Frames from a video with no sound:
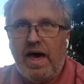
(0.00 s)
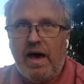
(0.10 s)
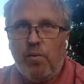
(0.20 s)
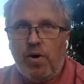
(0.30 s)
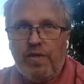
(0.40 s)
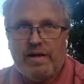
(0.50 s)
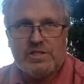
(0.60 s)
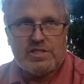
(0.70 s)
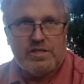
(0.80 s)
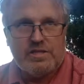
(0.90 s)
that where
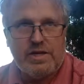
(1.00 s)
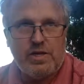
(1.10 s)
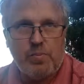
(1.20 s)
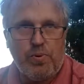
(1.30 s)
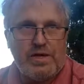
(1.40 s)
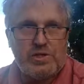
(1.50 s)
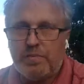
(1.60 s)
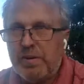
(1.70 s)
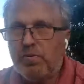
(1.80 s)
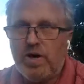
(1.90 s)
they just continue
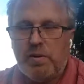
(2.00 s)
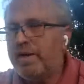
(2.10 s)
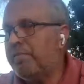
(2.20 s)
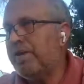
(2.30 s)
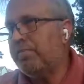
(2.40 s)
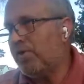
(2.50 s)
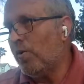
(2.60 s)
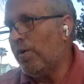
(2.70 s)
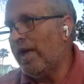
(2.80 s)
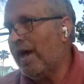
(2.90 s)
pressure, people coming in, people
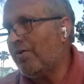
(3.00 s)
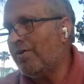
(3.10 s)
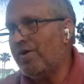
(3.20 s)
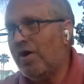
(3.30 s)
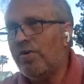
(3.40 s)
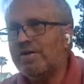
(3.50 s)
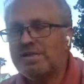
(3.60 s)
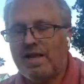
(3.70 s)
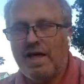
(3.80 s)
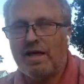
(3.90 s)
going out,
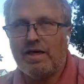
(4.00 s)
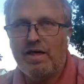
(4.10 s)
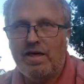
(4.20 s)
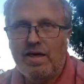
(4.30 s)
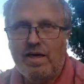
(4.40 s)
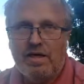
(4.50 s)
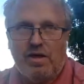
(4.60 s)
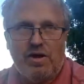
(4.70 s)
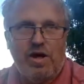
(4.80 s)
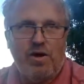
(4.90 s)
it's like,
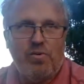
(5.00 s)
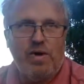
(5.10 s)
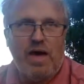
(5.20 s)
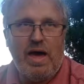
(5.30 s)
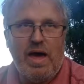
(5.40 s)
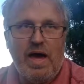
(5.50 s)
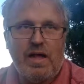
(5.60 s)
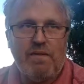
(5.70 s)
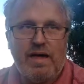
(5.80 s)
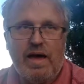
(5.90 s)

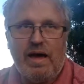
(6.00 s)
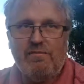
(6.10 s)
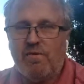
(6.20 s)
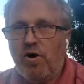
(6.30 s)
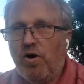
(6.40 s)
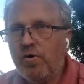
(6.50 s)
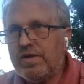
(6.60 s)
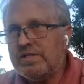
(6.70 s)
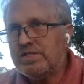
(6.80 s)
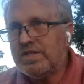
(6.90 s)
and they have
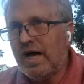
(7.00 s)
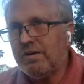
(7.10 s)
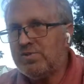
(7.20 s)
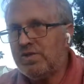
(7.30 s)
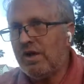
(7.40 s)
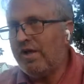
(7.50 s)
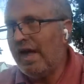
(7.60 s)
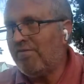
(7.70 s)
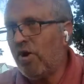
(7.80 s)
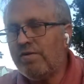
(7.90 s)
all these they
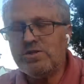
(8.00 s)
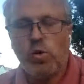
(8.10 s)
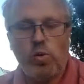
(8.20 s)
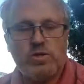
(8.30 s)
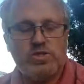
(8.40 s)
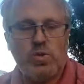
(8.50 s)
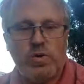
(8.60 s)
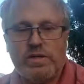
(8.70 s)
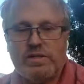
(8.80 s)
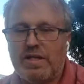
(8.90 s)
have all these horror
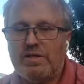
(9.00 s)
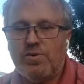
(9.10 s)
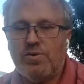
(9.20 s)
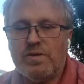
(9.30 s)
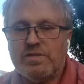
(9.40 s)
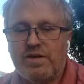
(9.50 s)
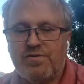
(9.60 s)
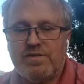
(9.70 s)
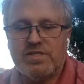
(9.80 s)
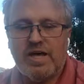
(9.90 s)
stories, and they do all this
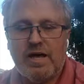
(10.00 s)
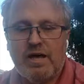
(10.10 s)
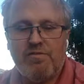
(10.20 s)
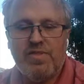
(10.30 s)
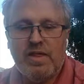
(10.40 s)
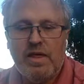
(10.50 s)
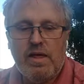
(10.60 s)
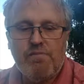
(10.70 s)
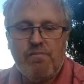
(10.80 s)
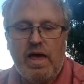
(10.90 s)
different stuff.
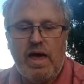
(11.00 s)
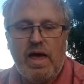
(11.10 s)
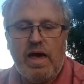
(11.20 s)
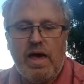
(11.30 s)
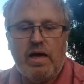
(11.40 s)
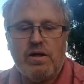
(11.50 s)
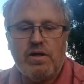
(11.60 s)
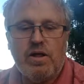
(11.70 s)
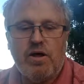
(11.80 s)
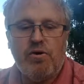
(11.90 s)
And,